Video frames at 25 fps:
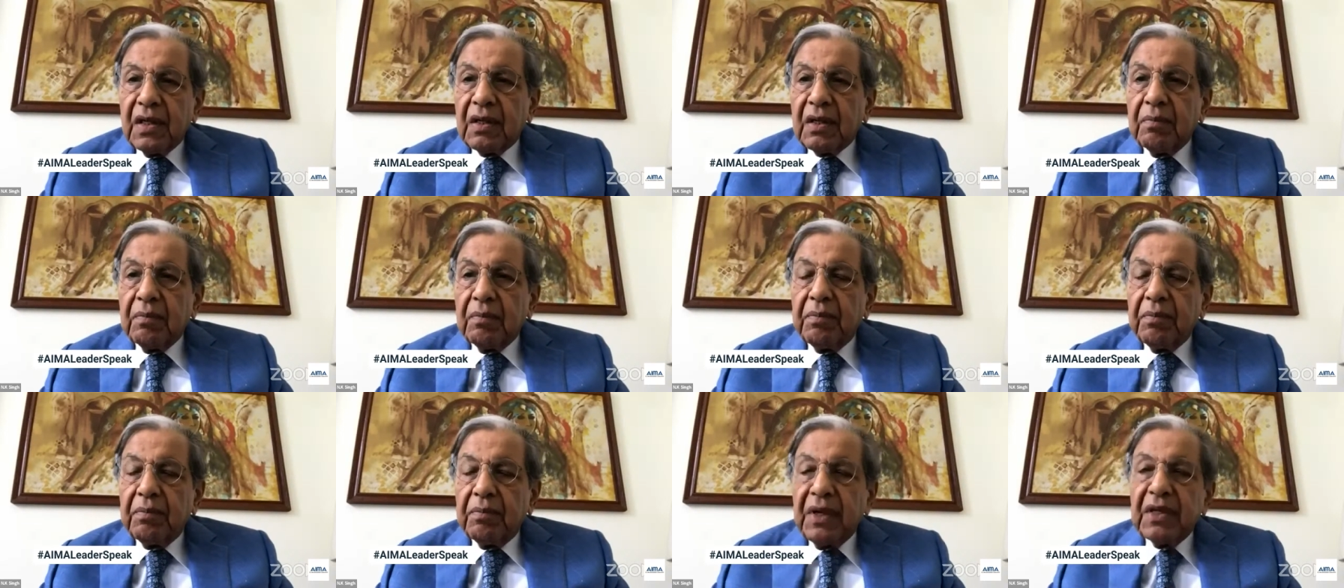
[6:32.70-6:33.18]

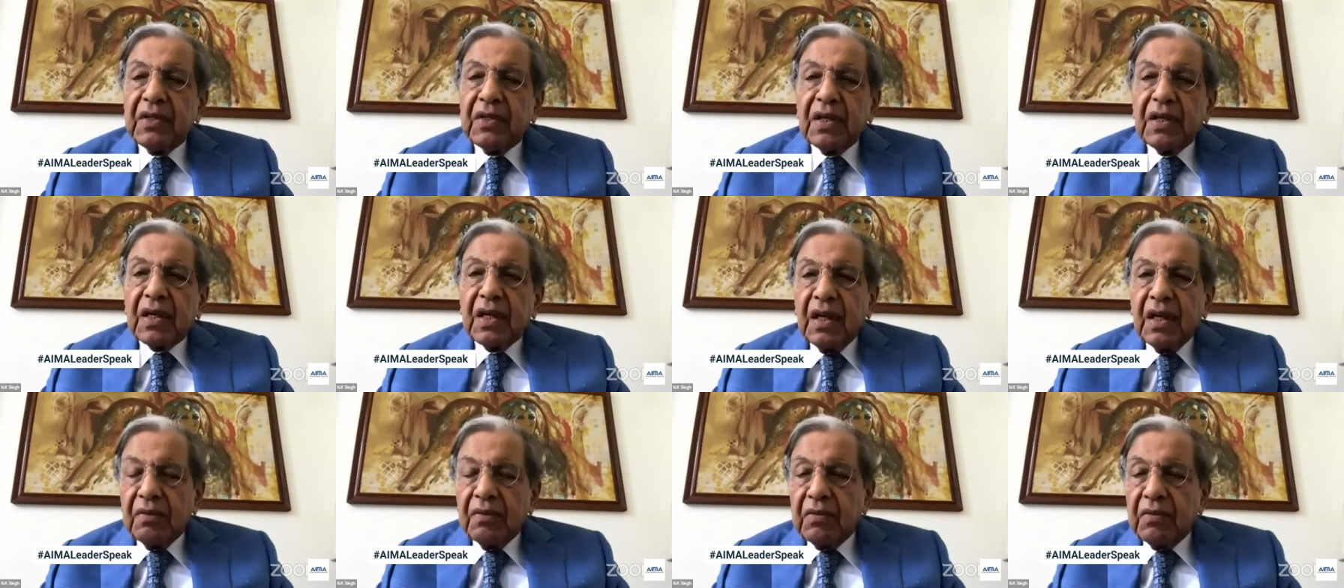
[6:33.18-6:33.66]
basic
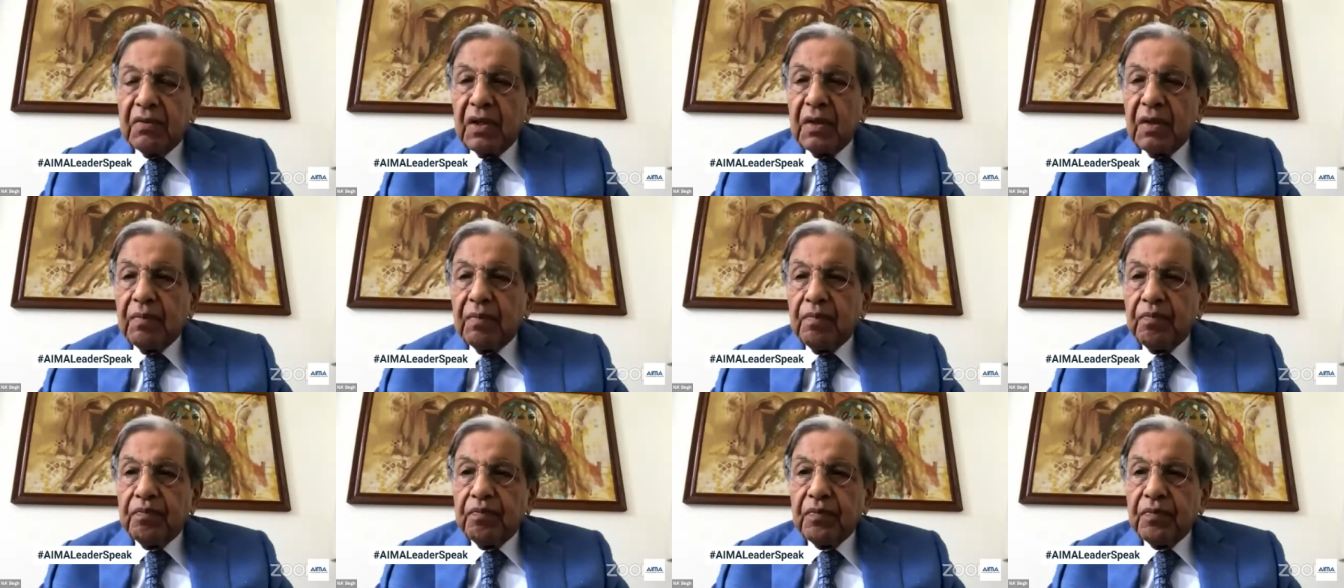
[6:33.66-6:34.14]
level,
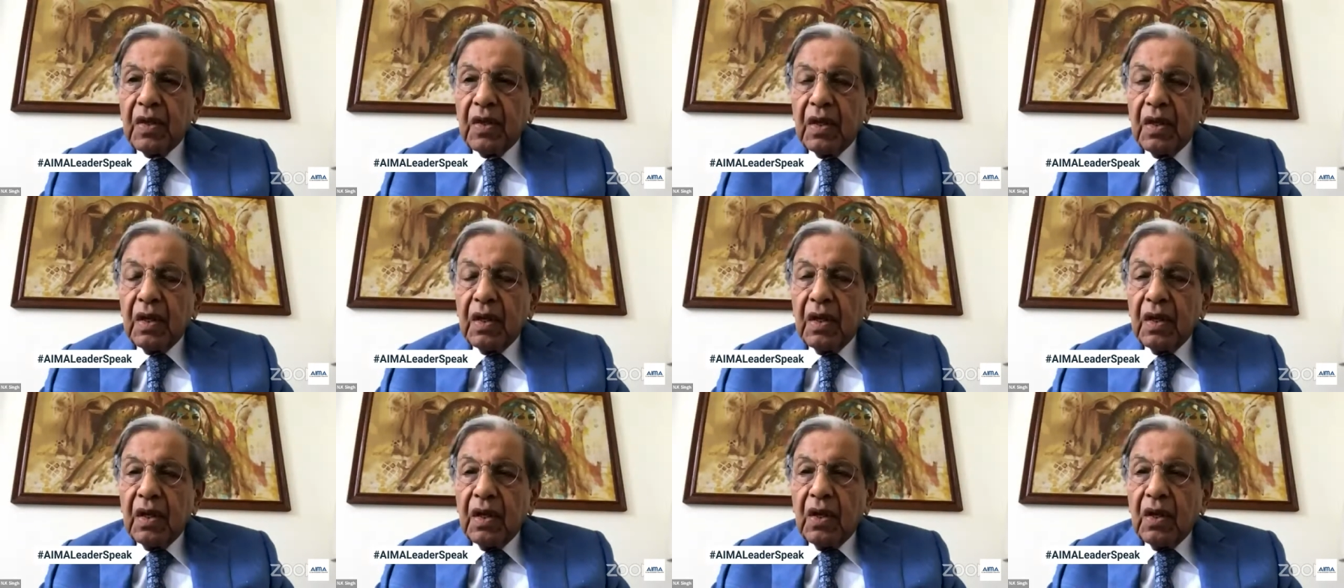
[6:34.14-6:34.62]

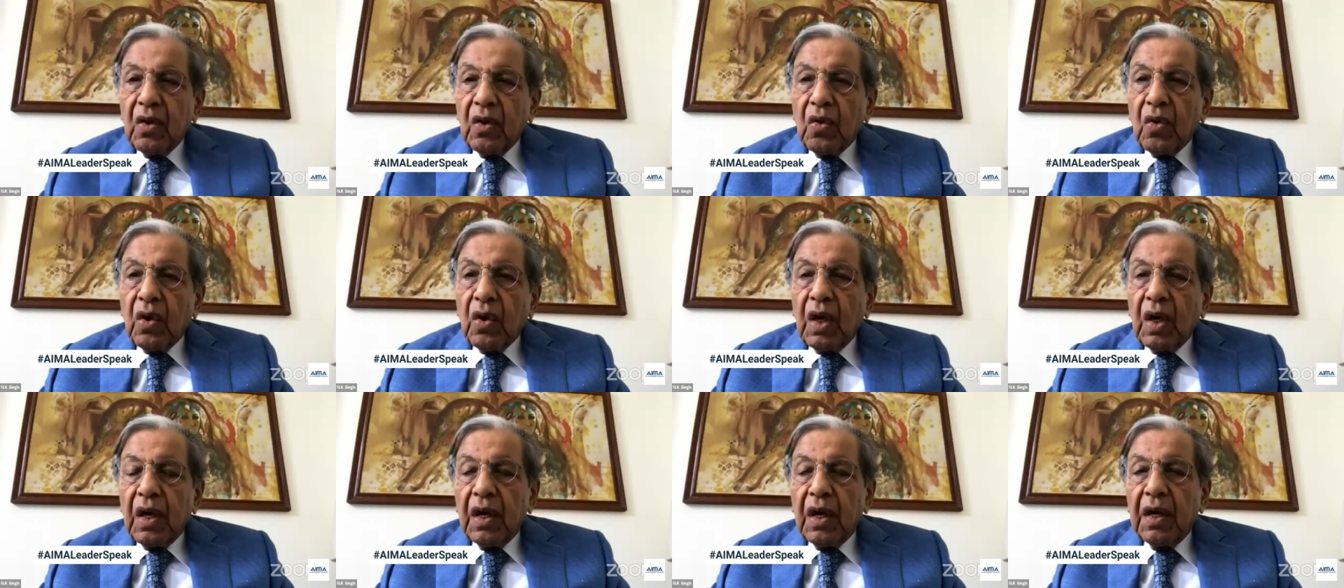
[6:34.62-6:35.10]

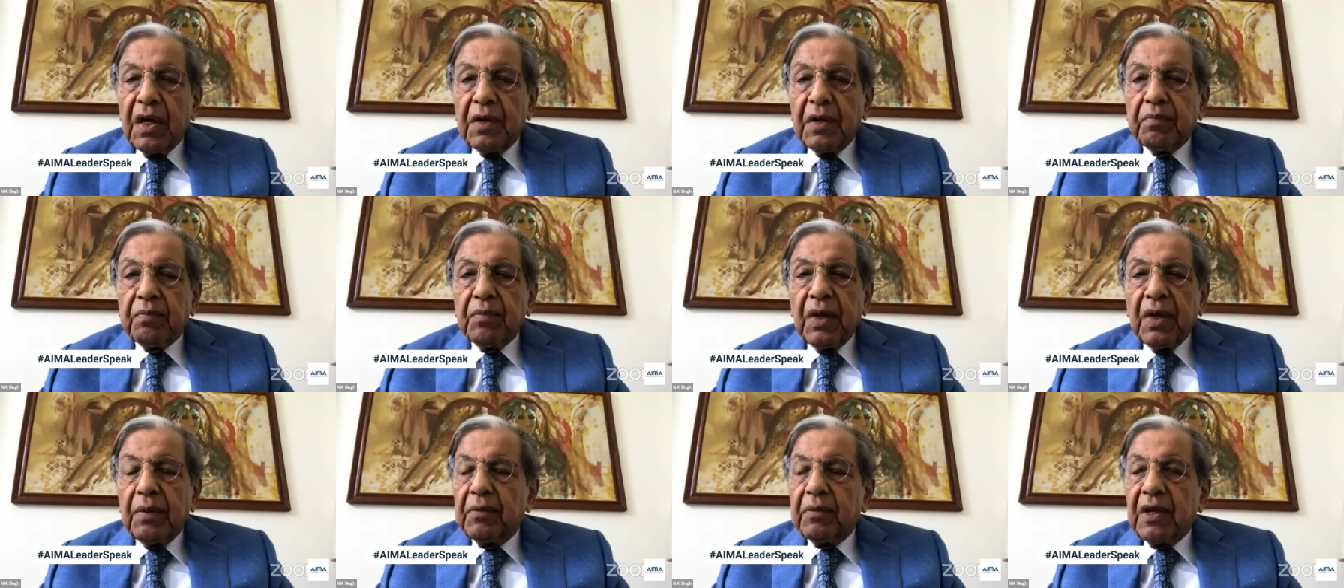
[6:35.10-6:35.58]
it
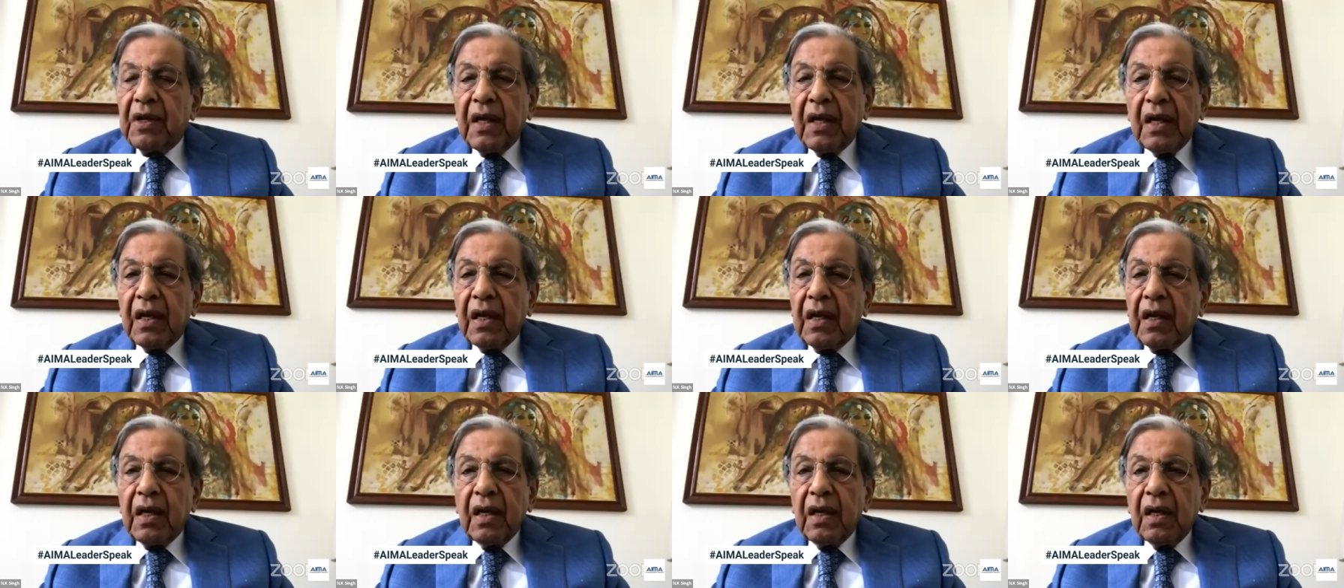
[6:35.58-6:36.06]
may be
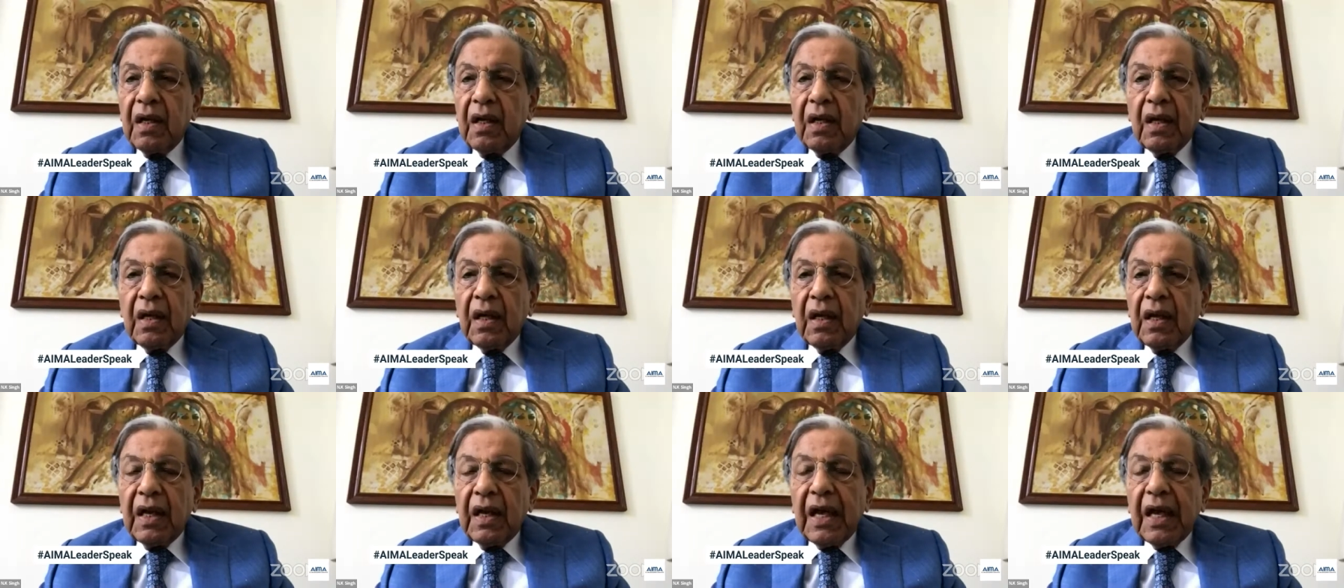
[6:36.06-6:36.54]

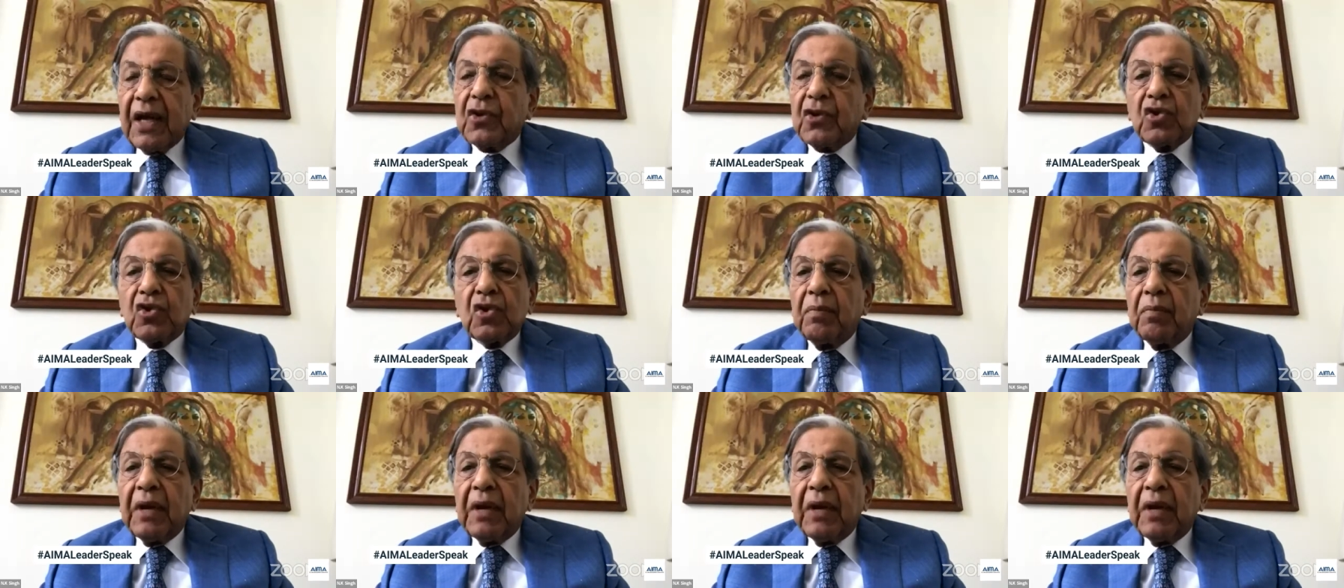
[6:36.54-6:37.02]

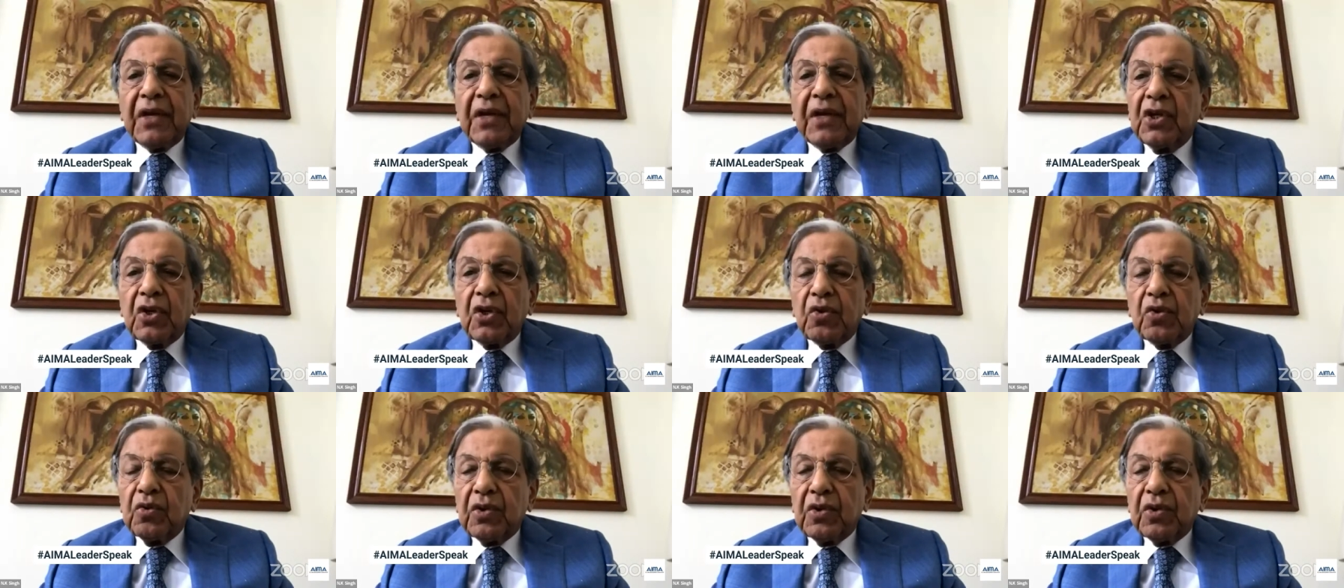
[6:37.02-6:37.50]

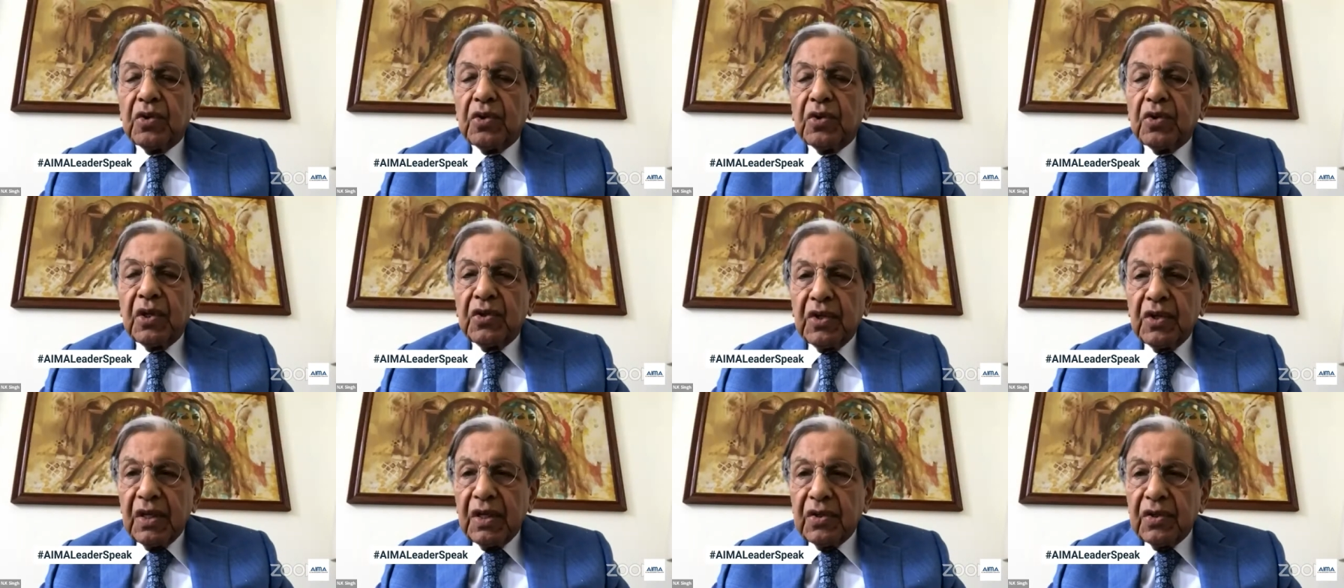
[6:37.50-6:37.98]
axiomatic to
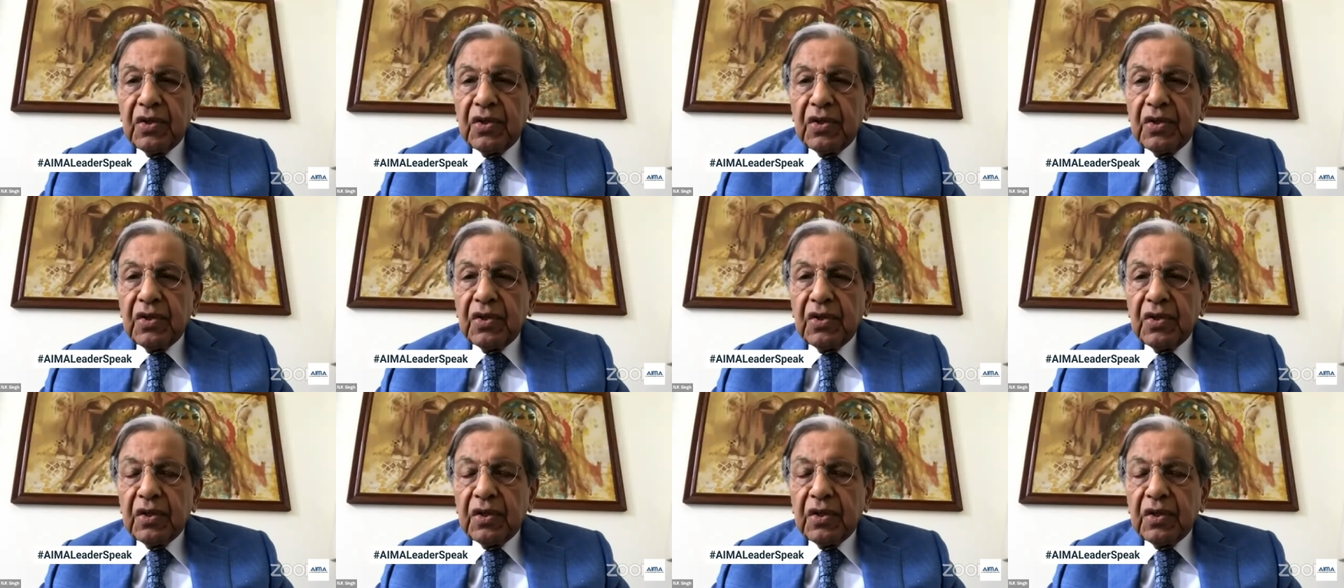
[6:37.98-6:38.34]
suggest